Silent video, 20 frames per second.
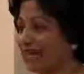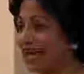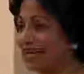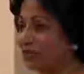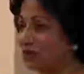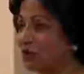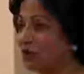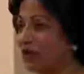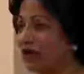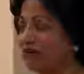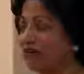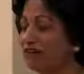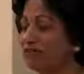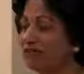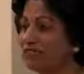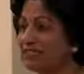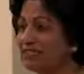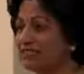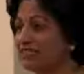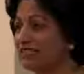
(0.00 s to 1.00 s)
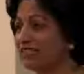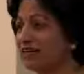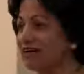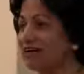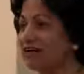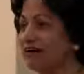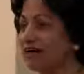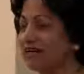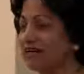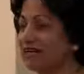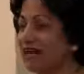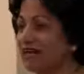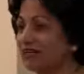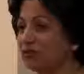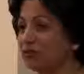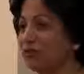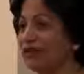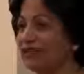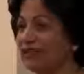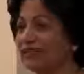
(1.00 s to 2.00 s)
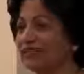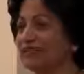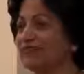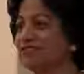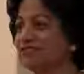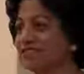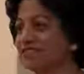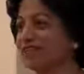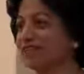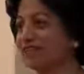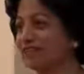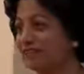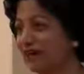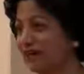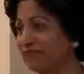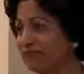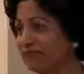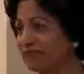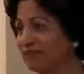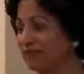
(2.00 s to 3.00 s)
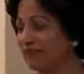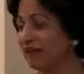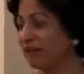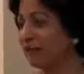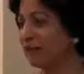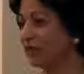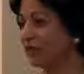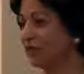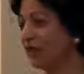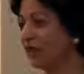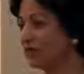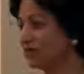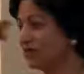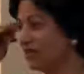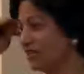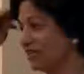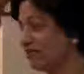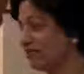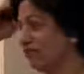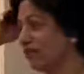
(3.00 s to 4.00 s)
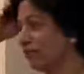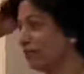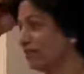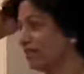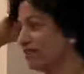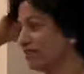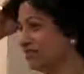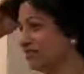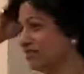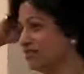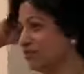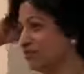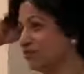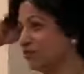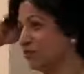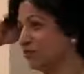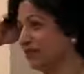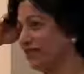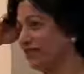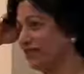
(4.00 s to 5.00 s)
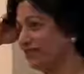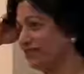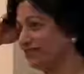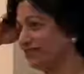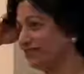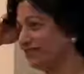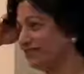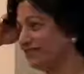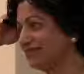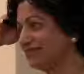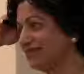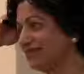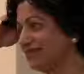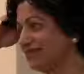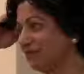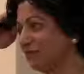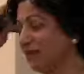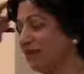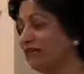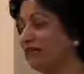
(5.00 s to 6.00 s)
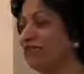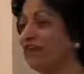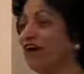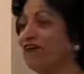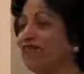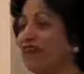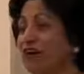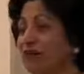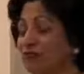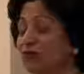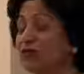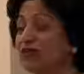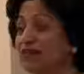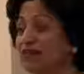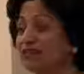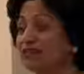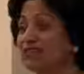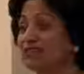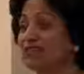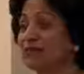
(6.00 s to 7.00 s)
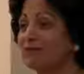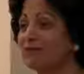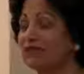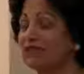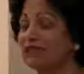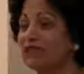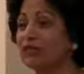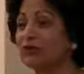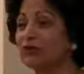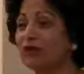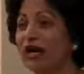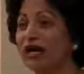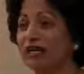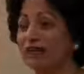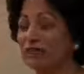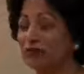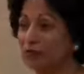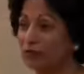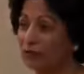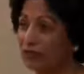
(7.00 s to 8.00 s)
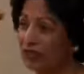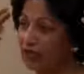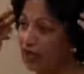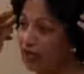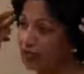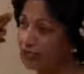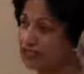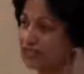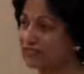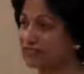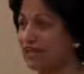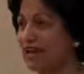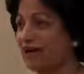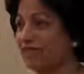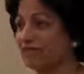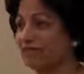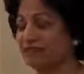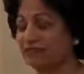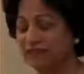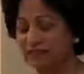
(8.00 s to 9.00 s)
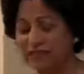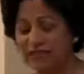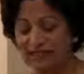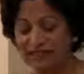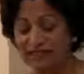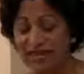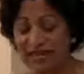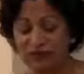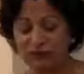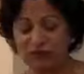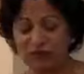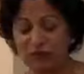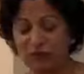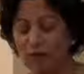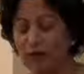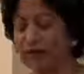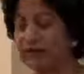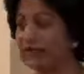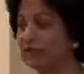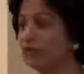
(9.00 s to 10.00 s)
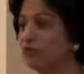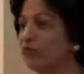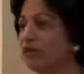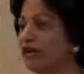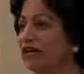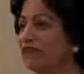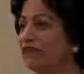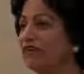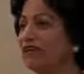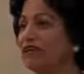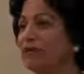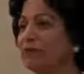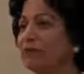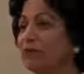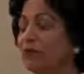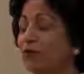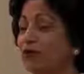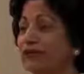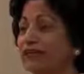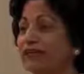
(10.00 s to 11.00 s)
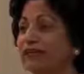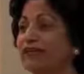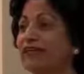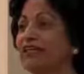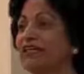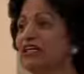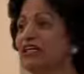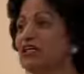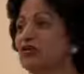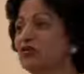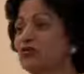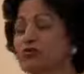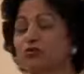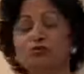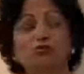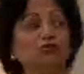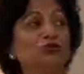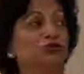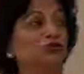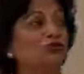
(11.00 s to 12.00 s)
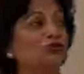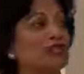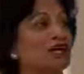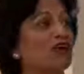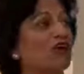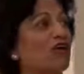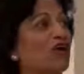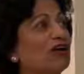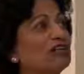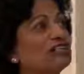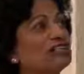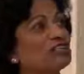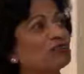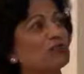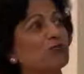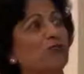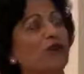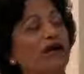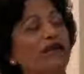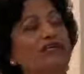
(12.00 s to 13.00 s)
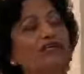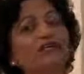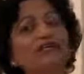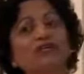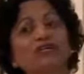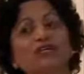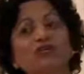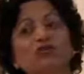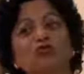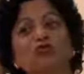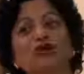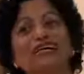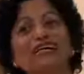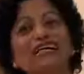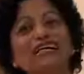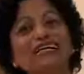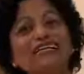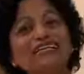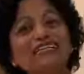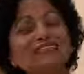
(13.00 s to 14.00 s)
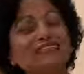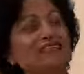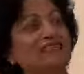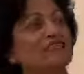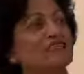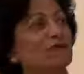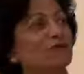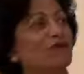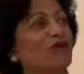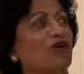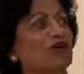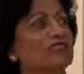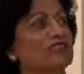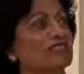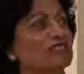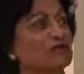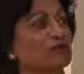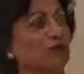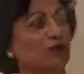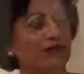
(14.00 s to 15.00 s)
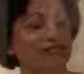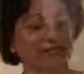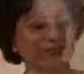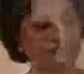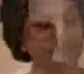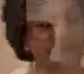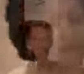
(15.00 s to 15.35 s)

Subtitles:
That's why when we sit in the car and automatically we start driving, because the information is stored here. But if I want to learn something new, I have to put a conscious effort. That's why mind is very, very important to use the conscious mind to clean the subconscious mind.